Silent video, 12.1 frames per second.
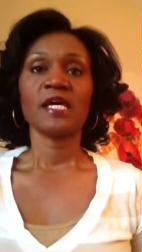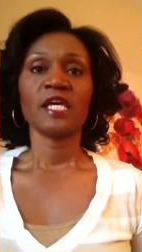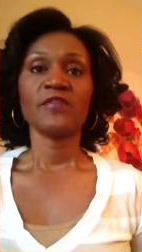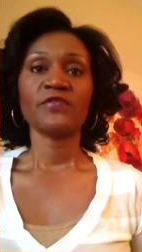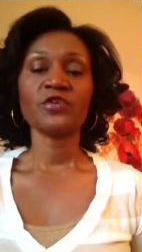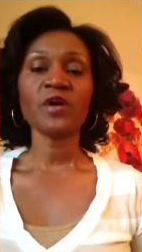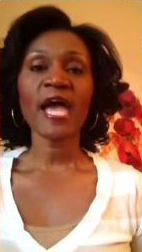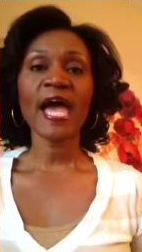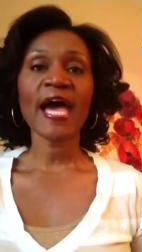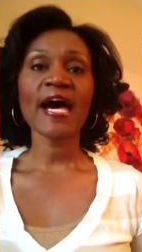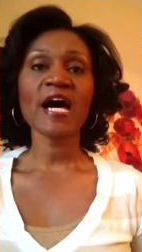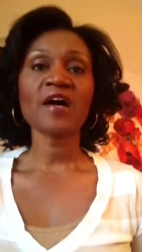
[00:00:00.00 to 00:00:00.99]
If you
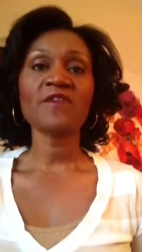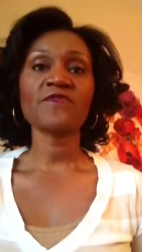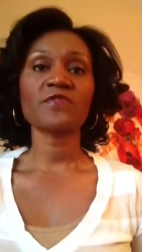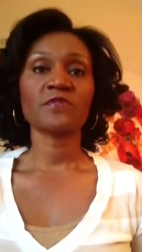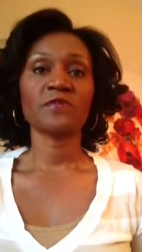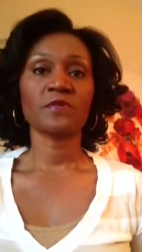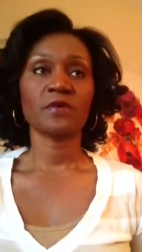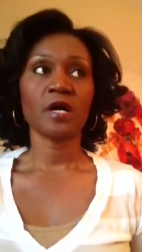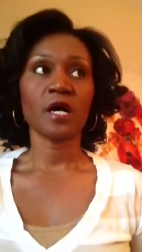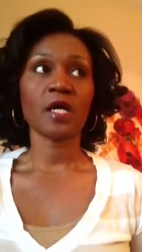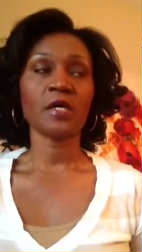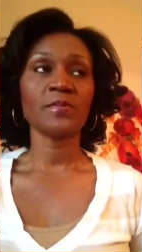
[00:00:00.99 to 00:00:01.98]
have
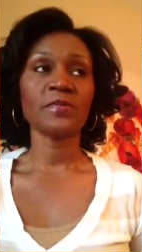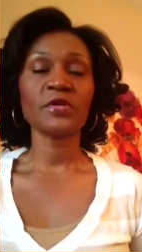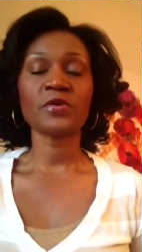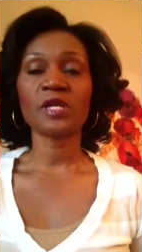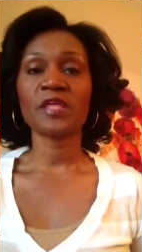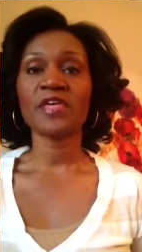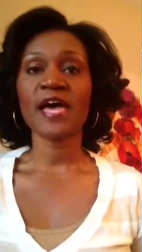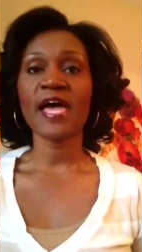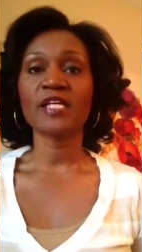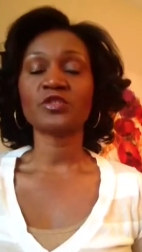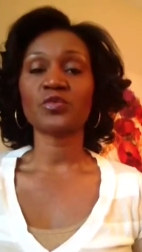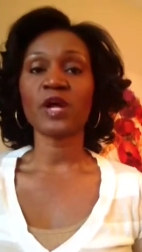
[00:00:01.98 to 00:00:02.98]
a community that
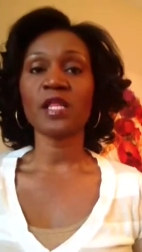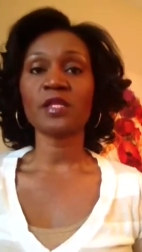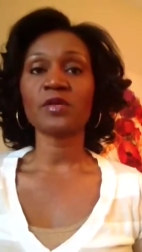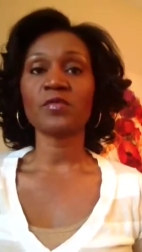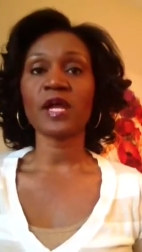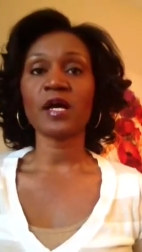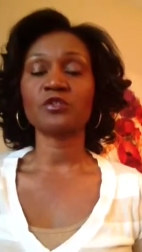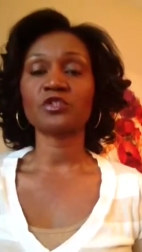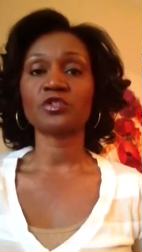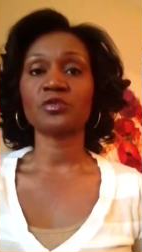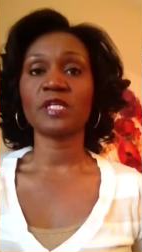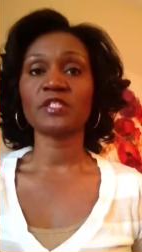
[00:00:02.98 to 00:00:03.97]
has rallied around
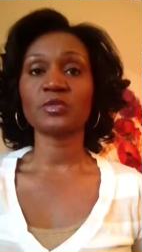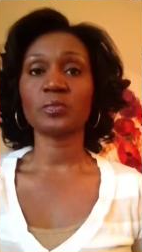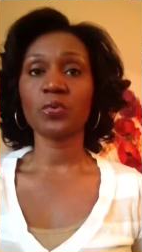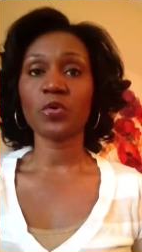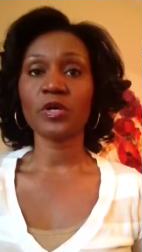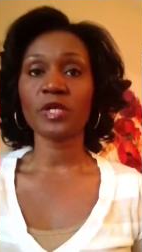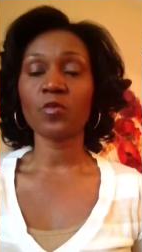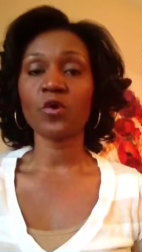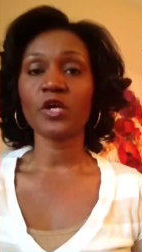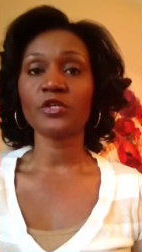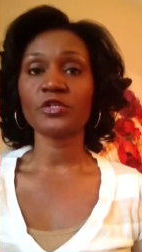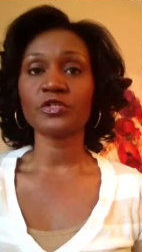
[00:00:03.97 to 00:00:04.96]
you and supporting
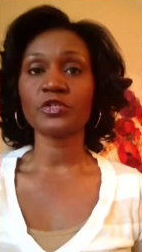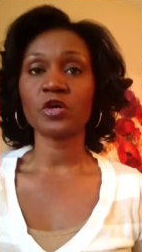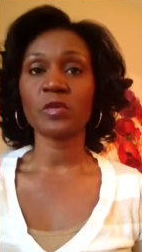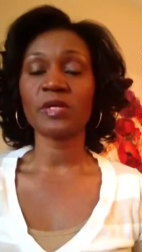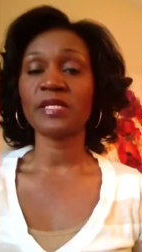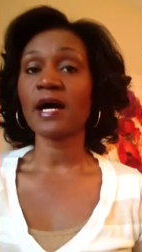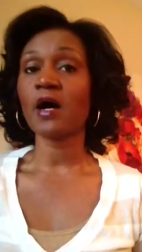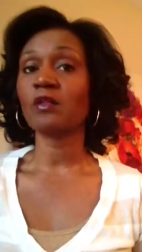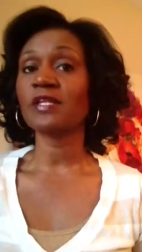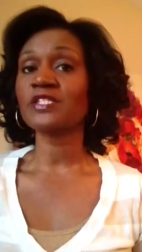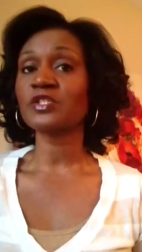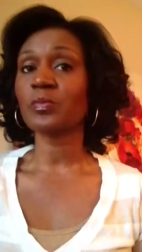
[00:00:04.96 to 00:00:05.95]
what you're doing, but not
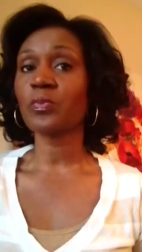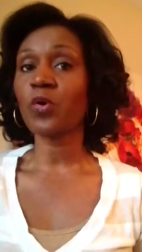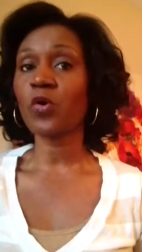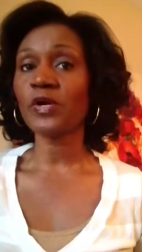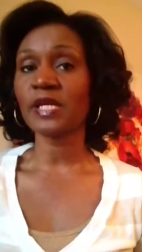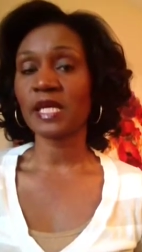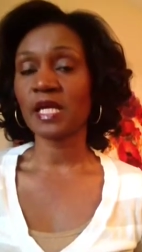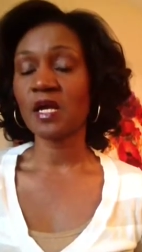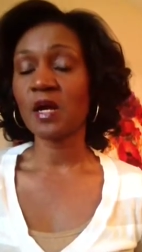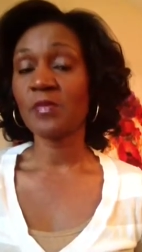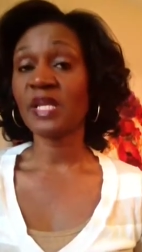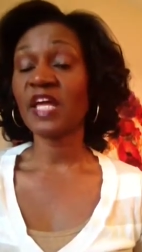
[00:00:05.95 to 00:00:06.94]
only supporting,
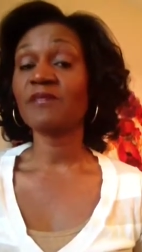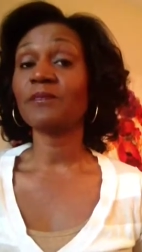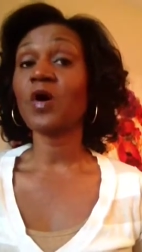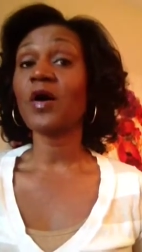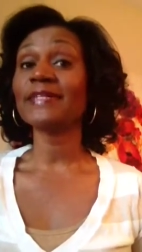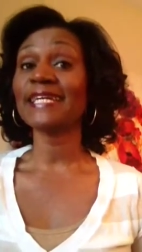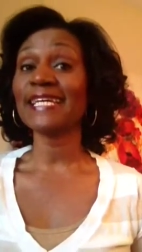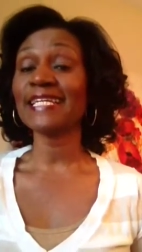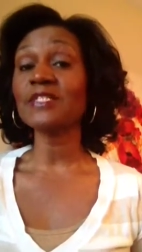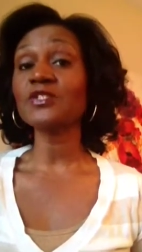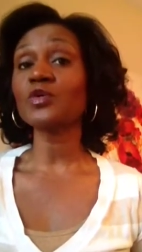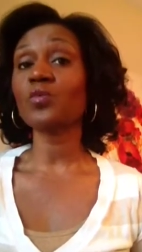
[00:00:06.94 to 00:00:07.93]
but have bought
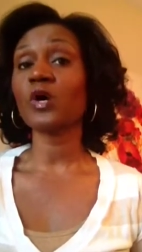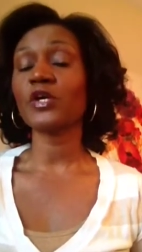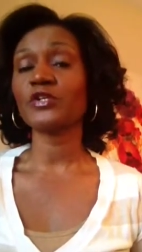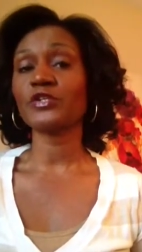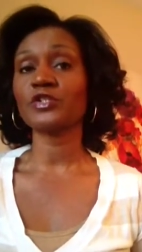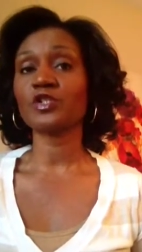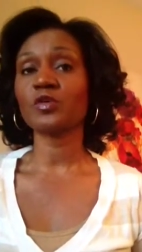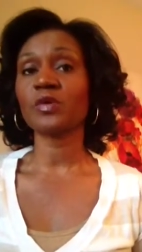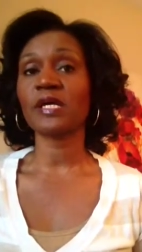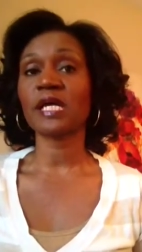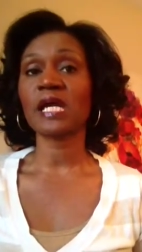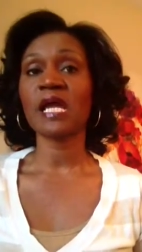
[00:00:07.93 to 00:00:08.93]
into what you're
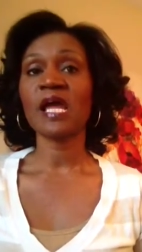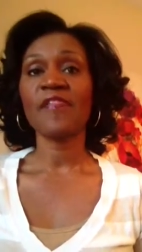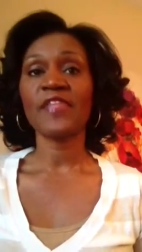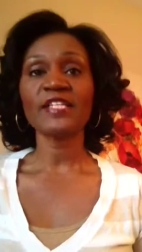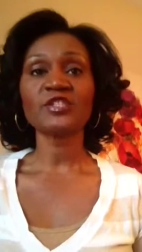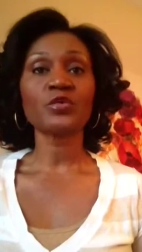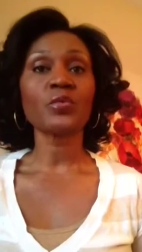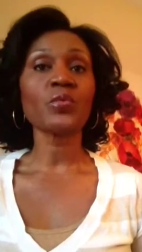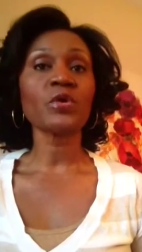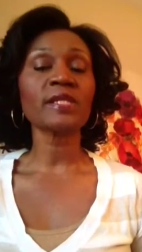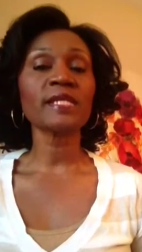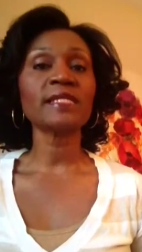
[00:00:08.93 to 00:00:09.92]
doing, that's a
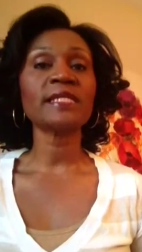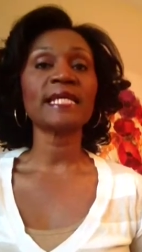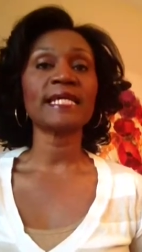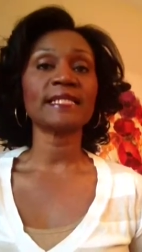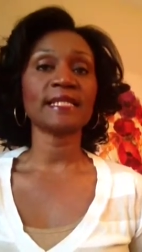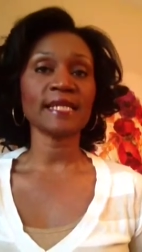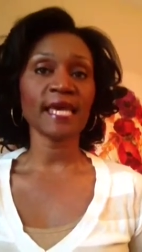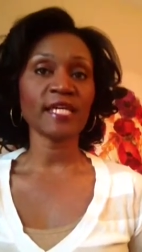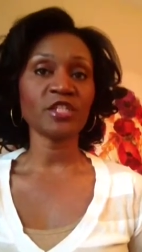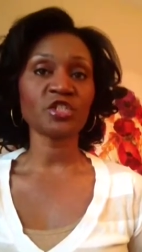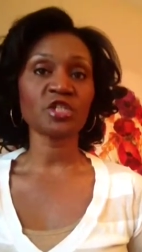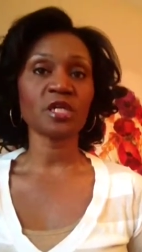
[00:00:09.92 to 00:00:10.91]
really good
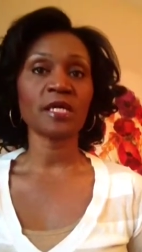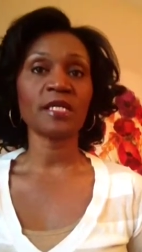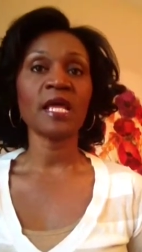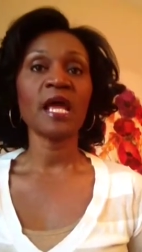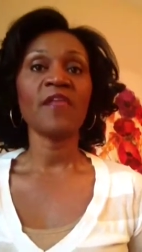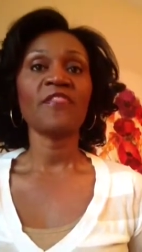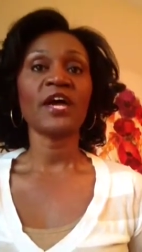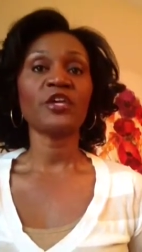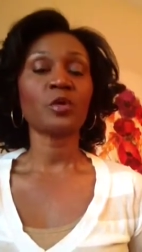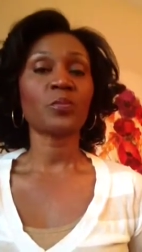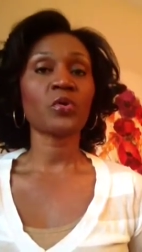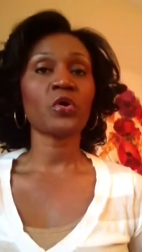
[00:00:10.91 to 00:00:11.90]
indication that
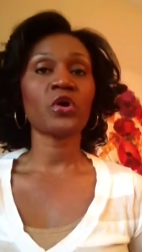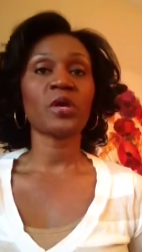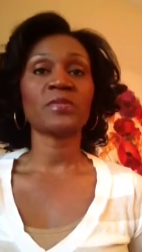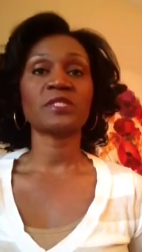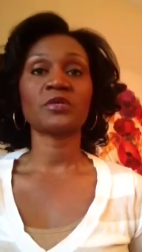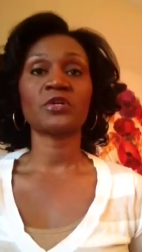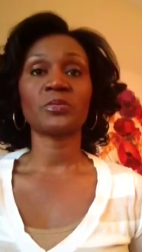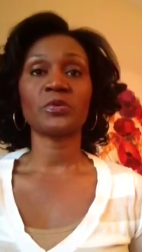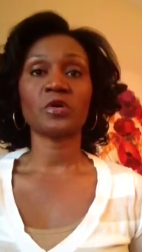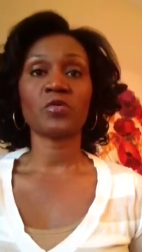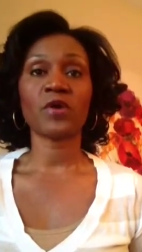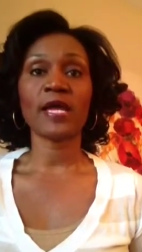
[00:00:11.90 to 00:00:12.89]
your program is going to
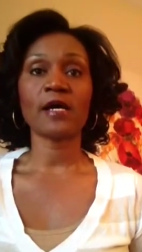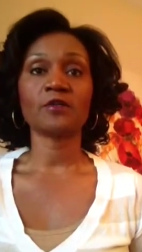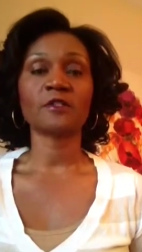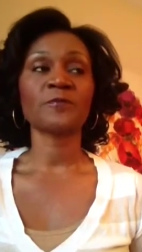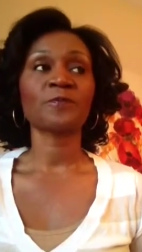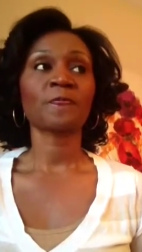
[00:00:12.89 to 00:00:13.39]
be around.